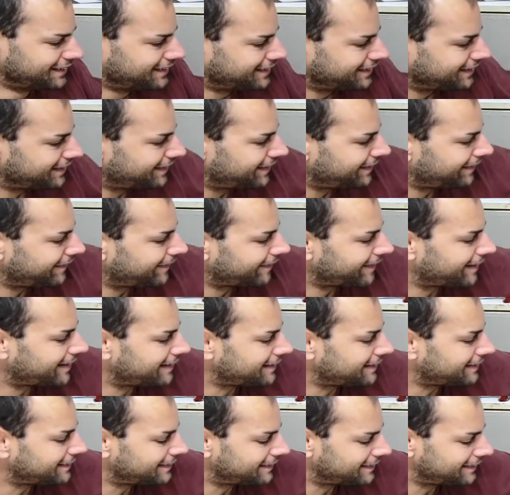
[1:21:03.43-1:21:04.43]
All
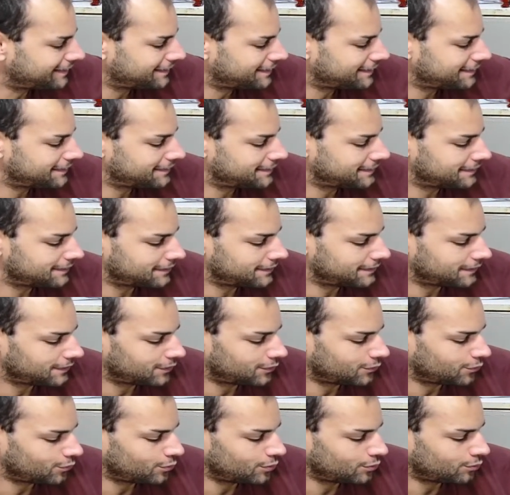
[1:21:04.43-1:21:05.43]
right.
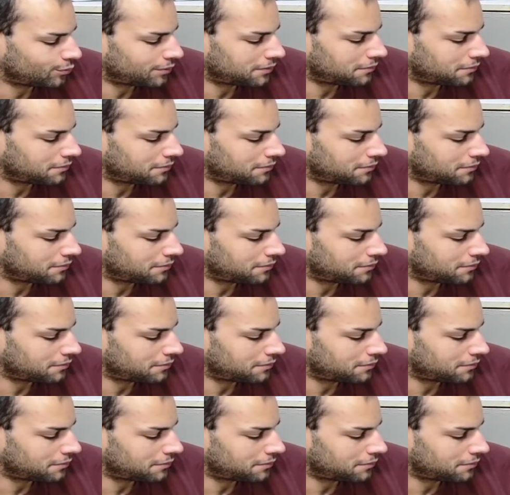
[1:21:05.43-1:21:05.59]
What are we